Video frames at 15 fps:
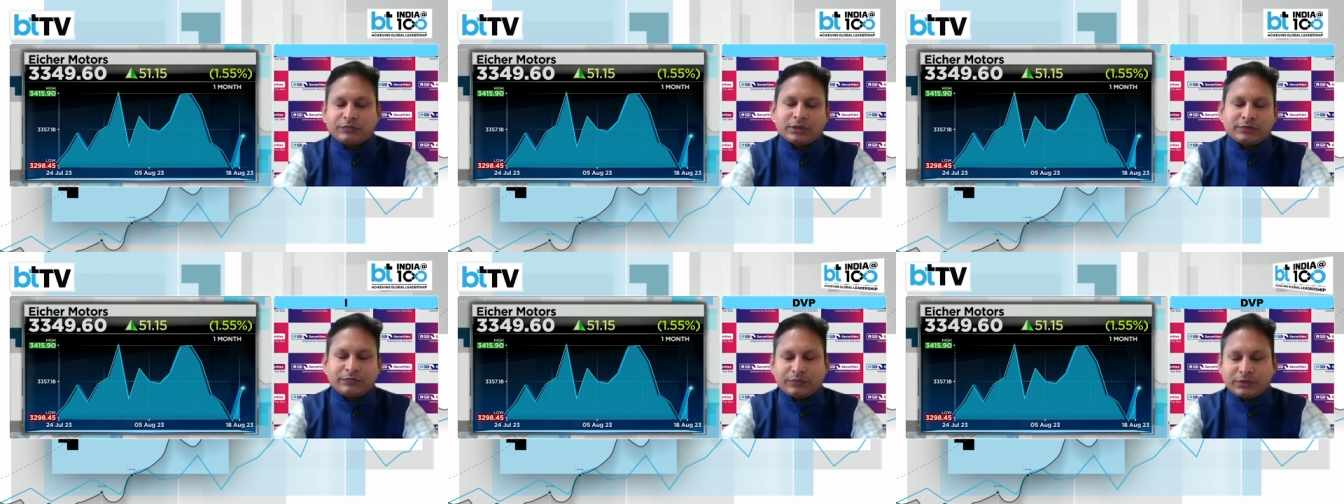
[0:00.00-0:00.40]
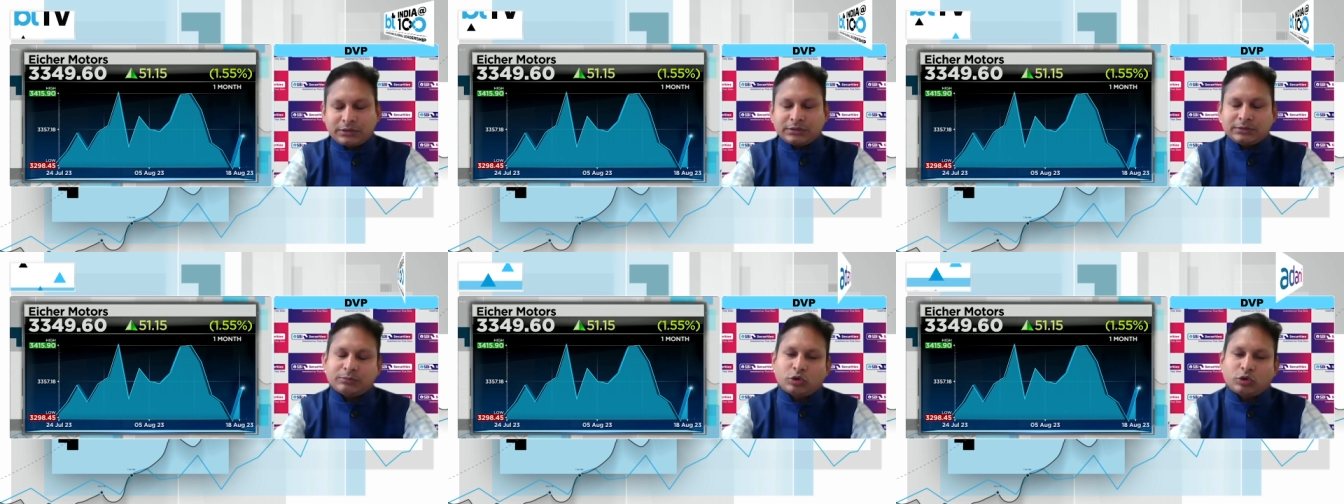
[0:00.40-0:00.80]

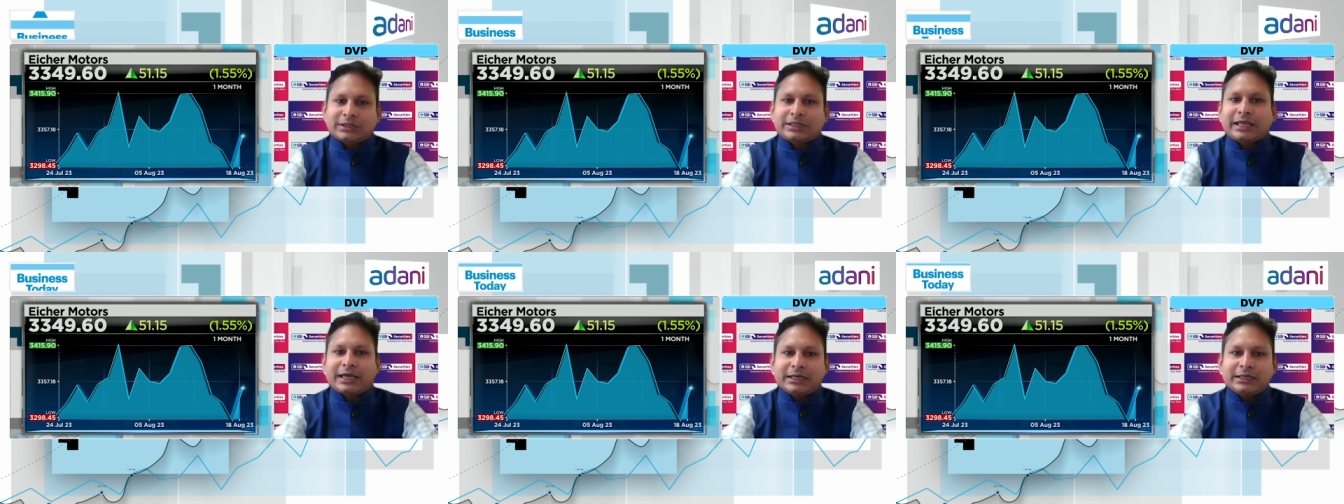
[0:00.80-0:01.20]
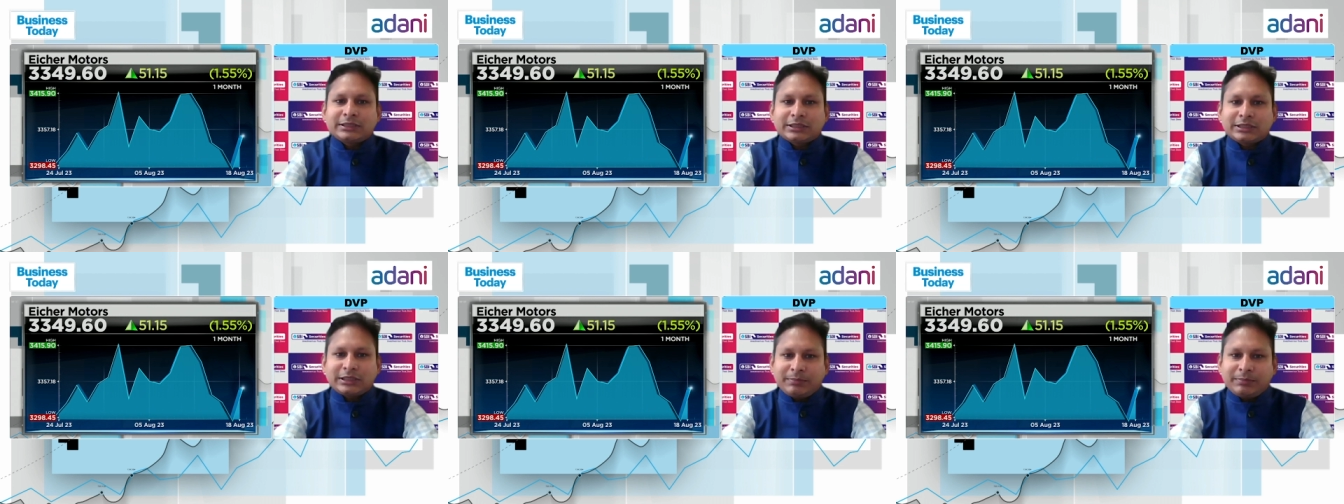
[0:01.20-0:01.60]
uh, motorcycle in
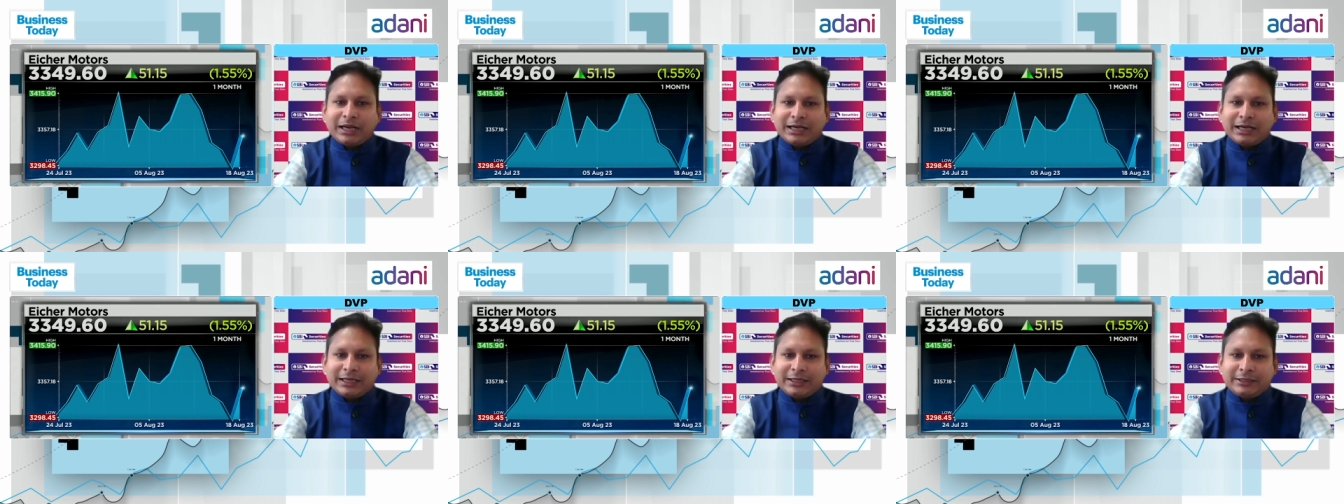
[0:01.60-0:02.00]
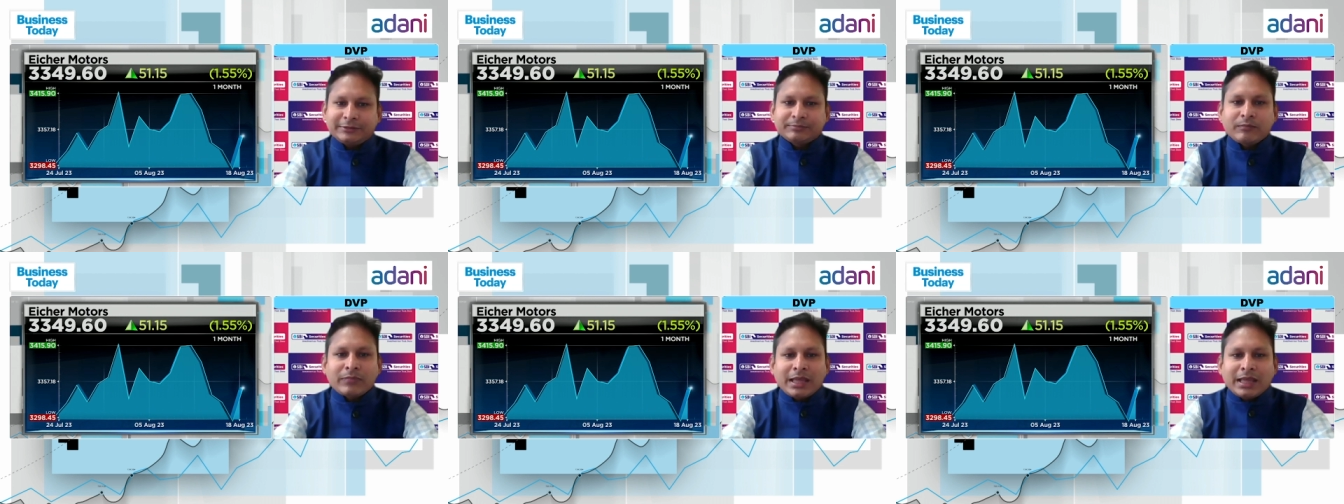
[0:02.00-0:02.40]
the same
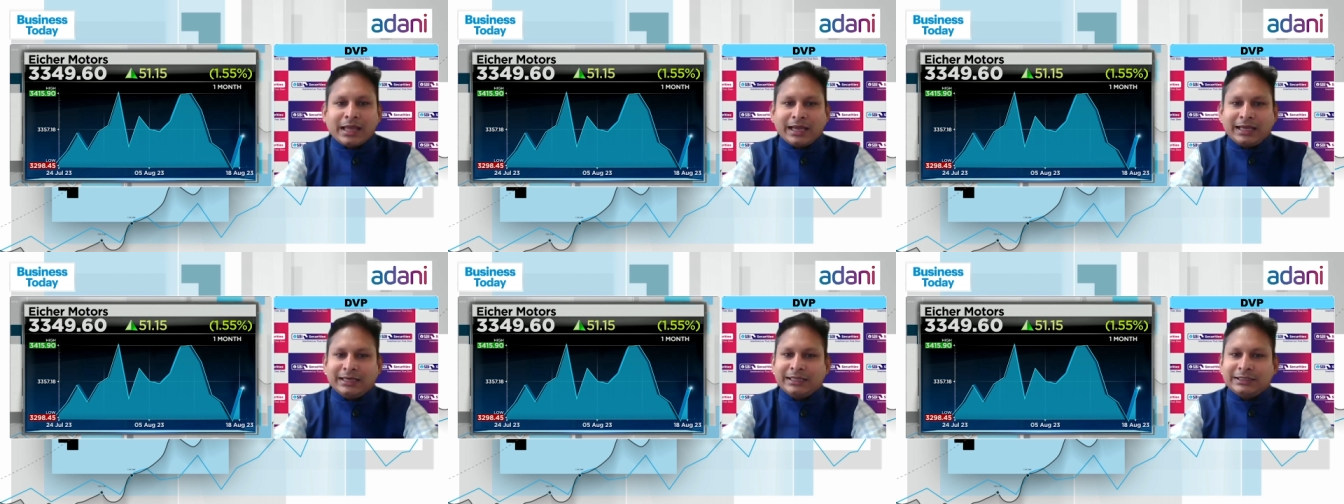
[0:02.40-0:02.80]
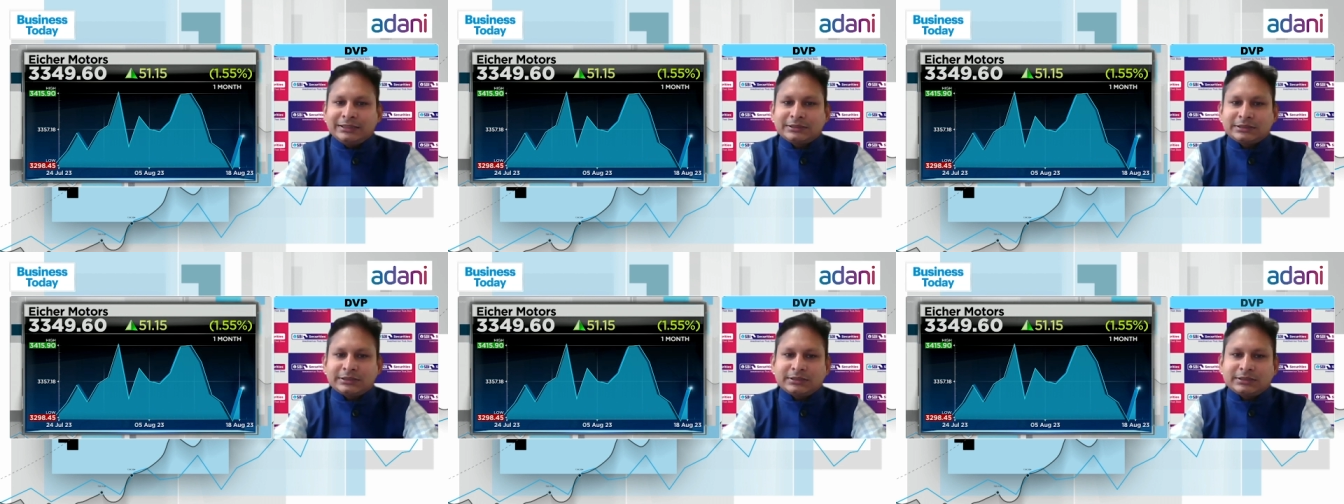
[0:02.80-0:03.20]
category, and
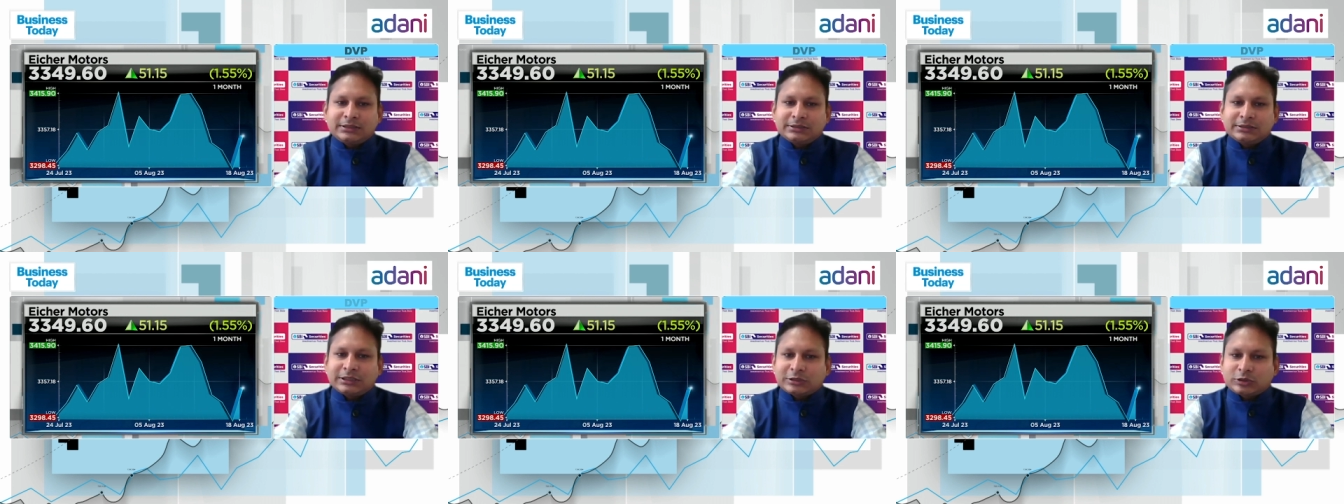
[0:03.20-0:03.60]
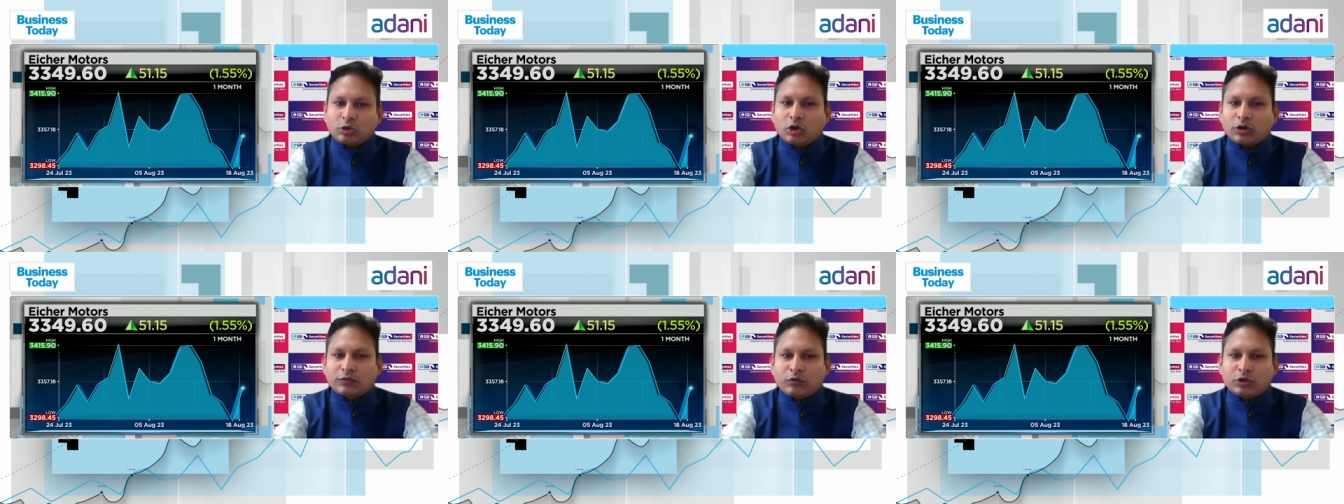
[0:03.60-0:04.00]
hence the
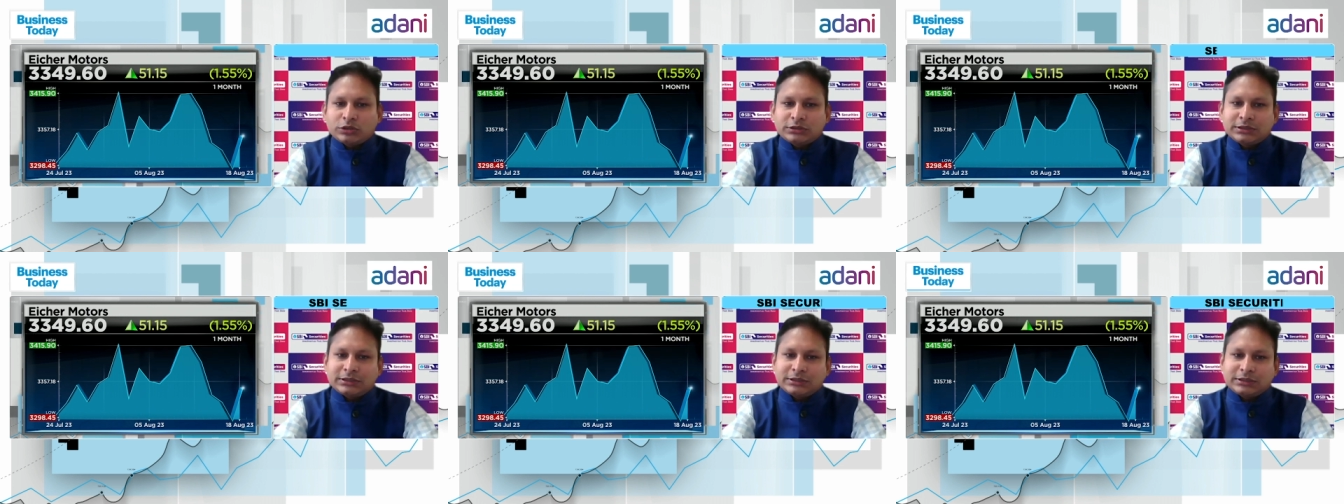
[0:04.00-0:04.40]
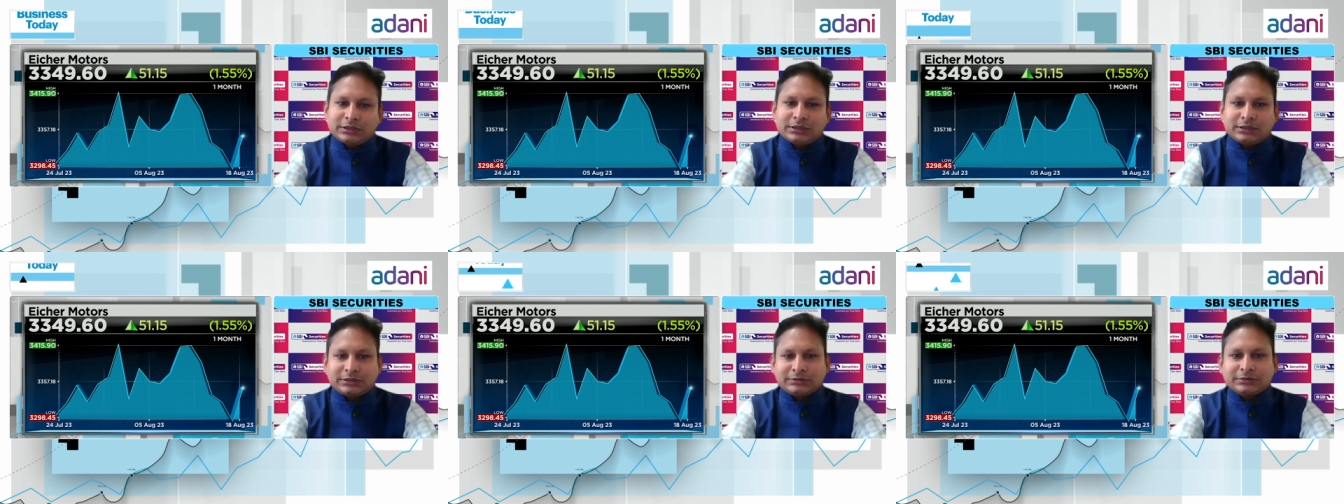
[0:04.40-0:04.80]
stock
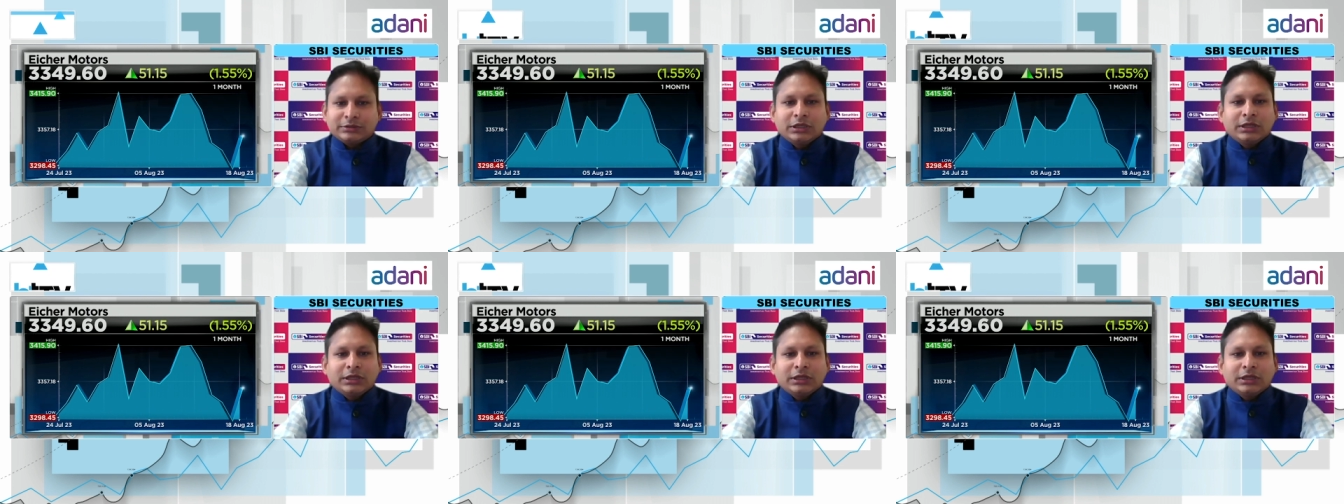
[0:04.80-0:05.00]
was.